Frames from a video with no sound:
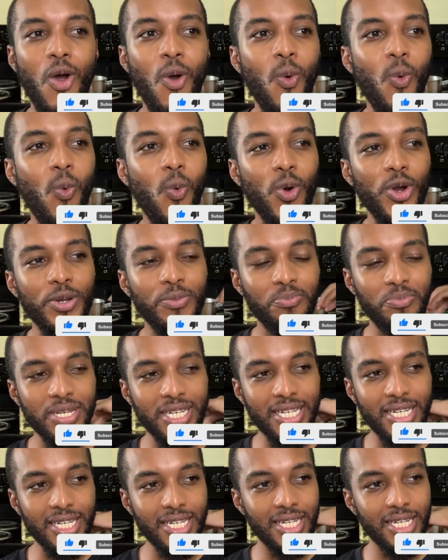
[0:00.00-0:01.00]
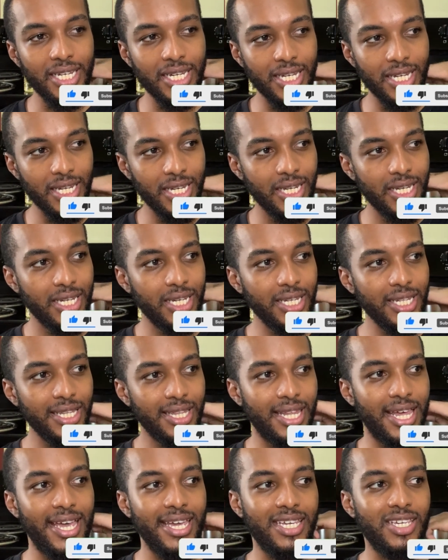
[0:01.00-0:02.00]
would be
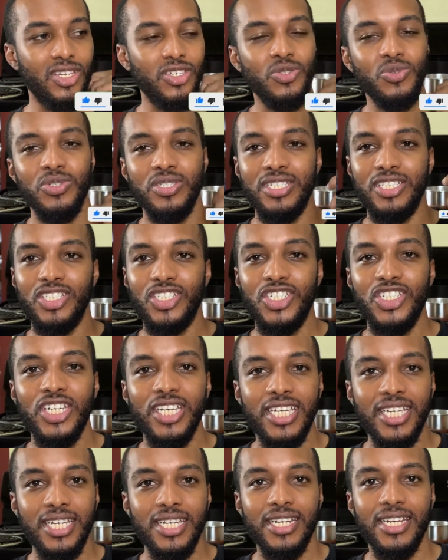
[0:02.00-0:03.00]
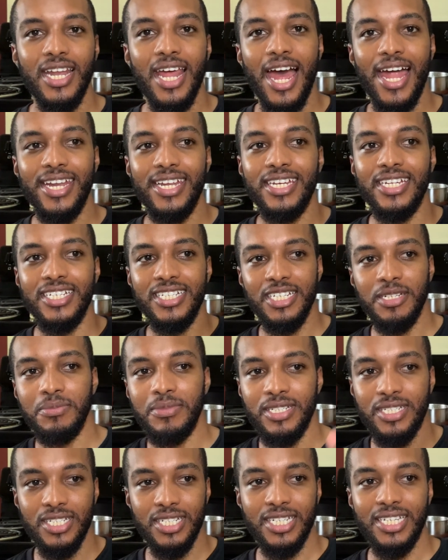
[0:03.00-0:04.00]
like you're using chicken and you dip
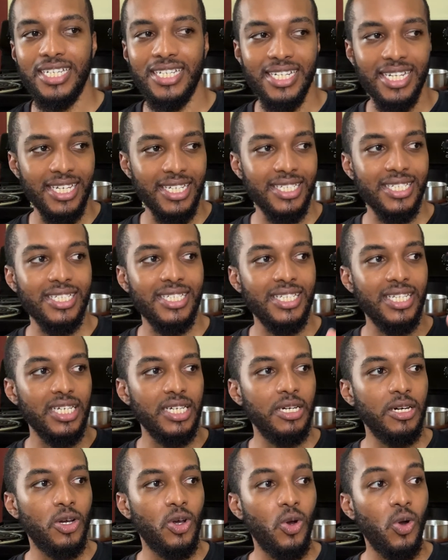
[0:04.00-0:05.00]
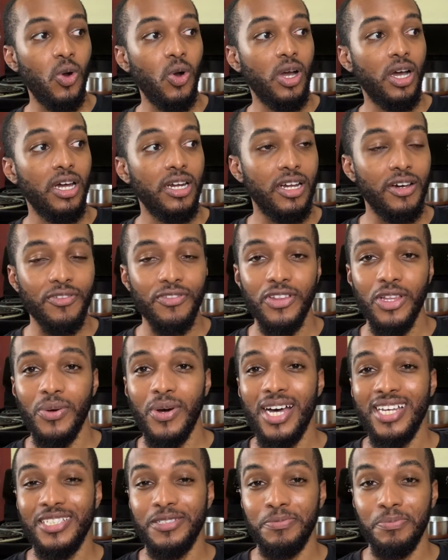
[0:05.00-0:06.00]
the chicken in the coconut
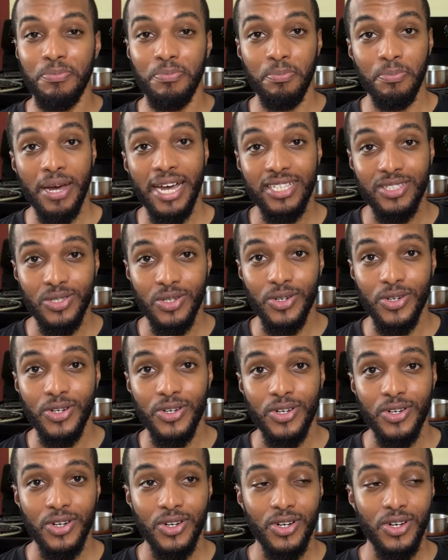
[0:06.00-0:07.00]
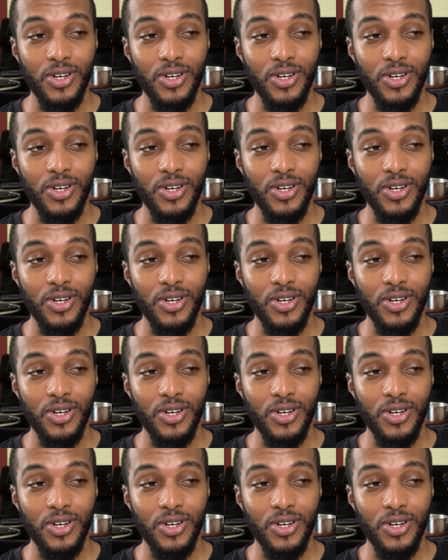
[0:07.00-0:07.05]
flour as batter